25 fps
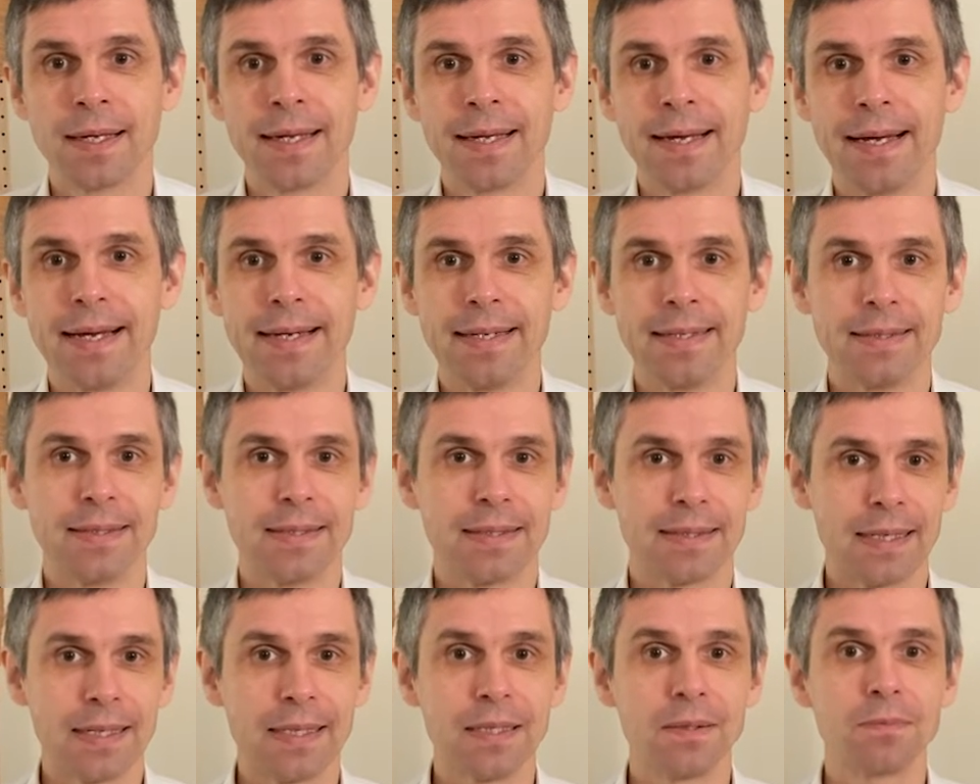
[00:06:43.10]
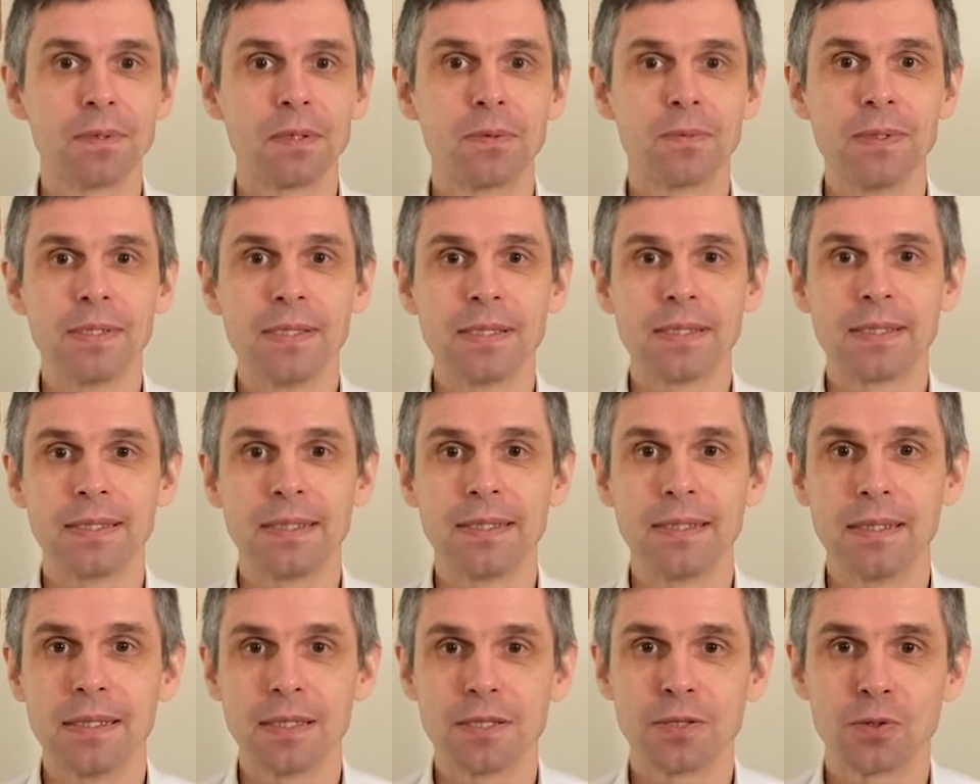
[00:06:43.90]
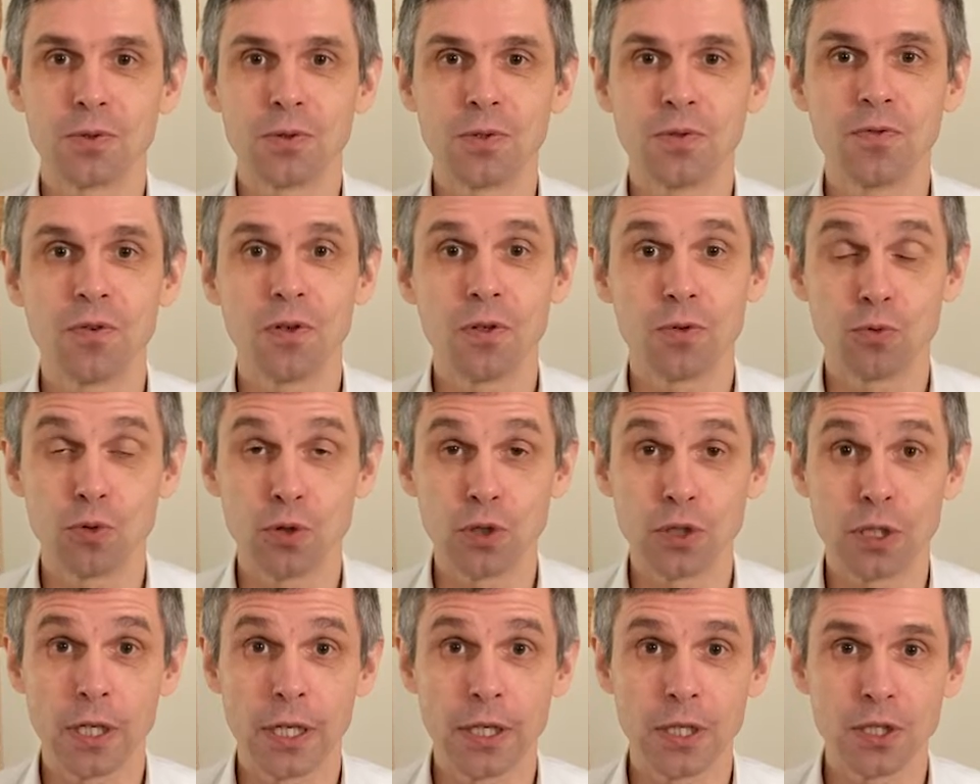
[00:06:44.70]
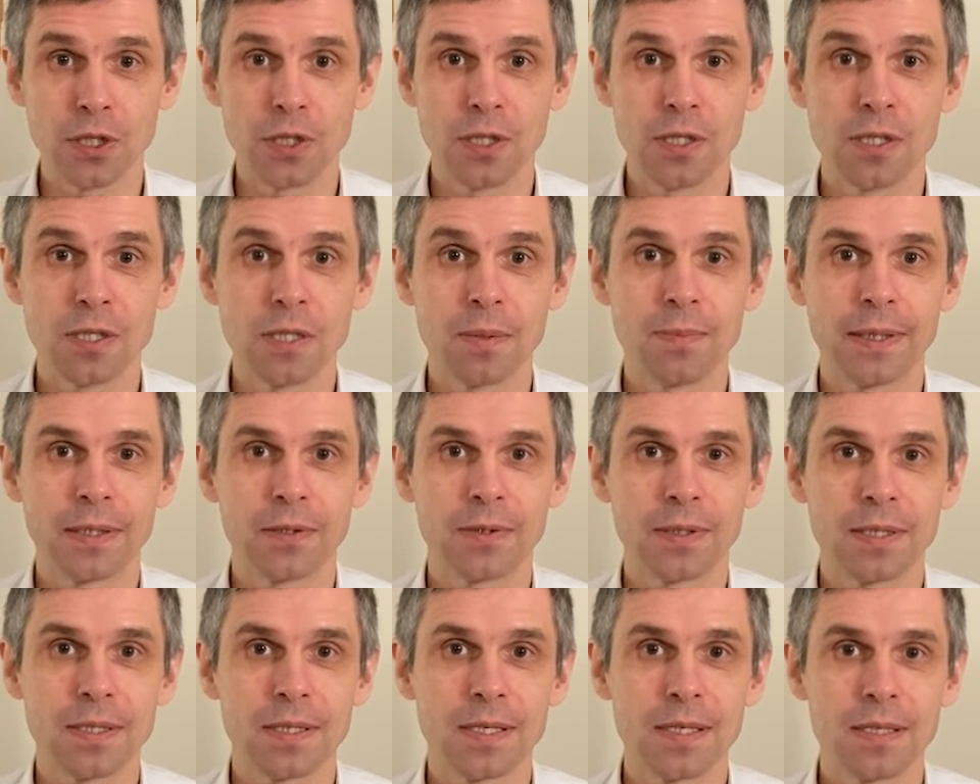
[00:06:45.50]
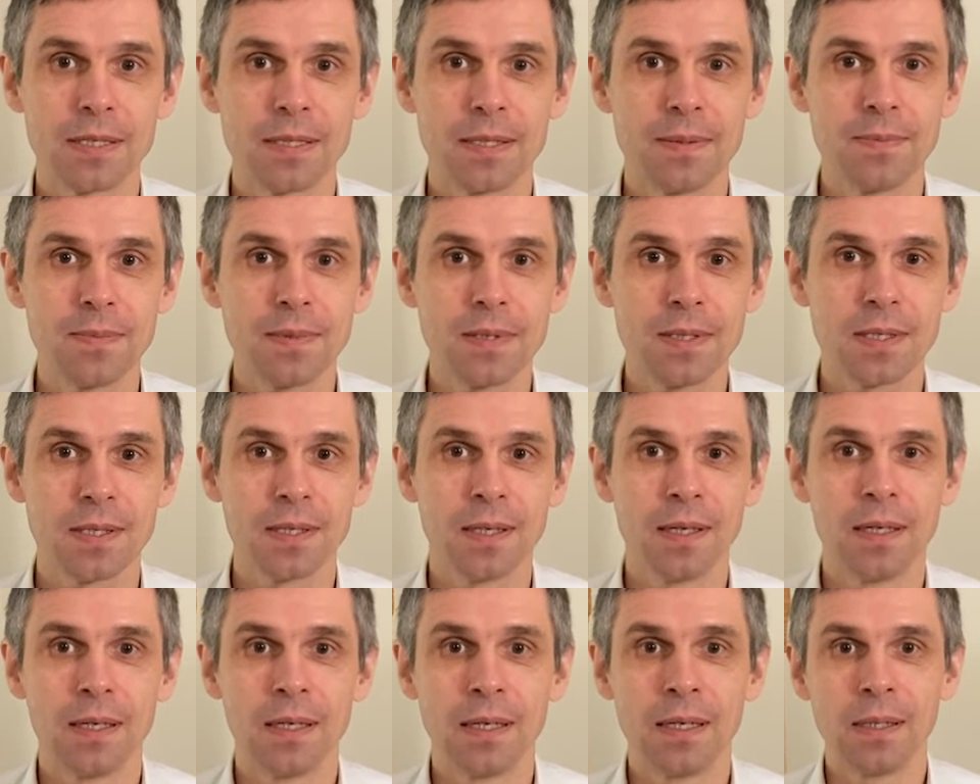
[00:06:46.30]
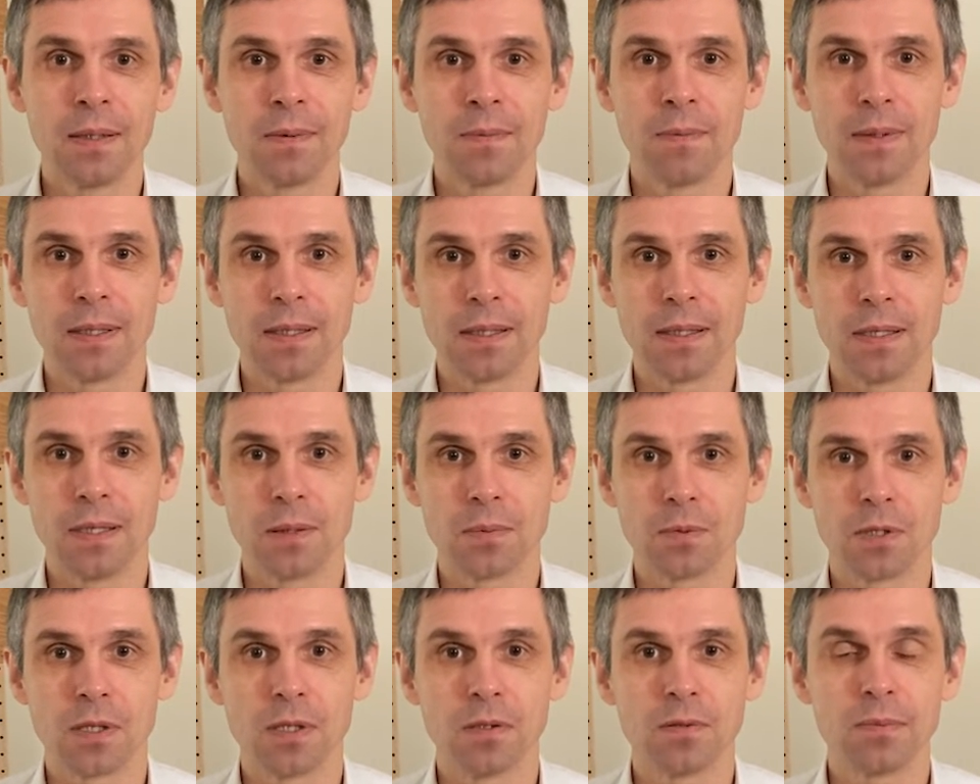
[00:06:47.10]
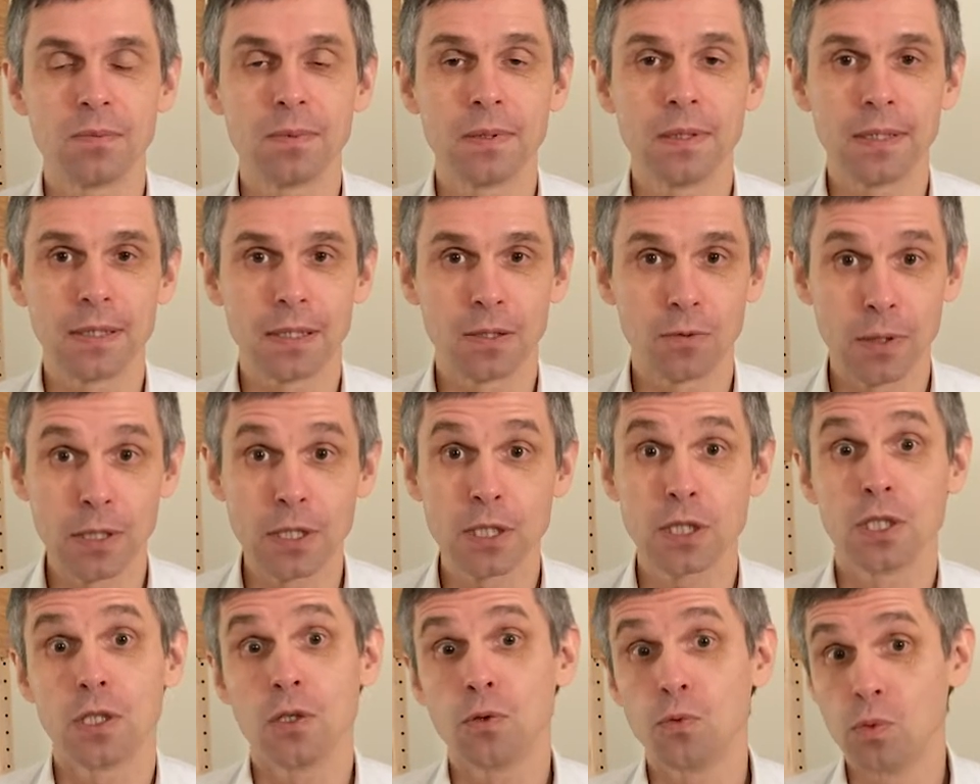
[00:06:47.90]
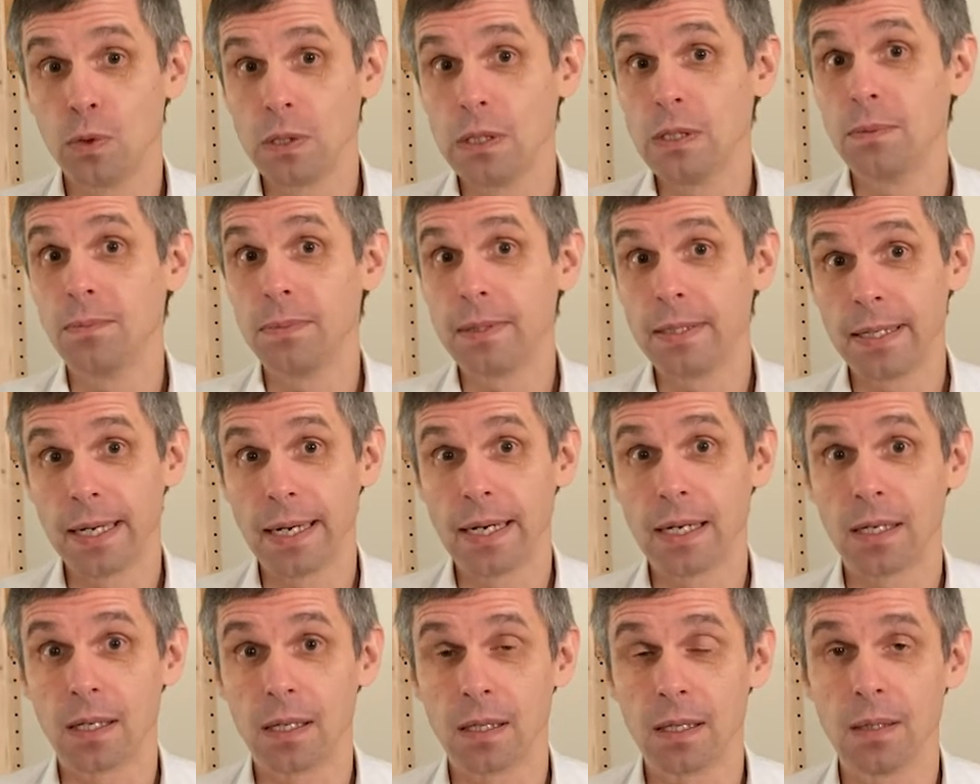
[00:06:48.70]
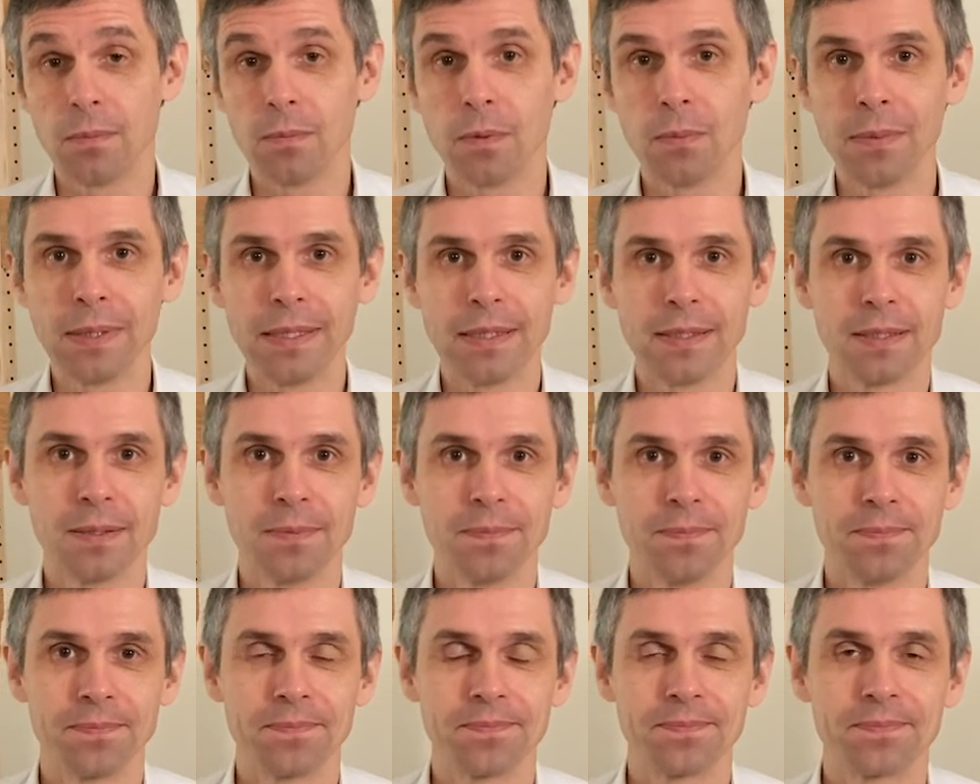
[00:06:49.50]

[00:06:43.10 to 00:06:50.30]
And again, we will see this soon for rotational symmetric systems, where the observable in question will be angular momentum.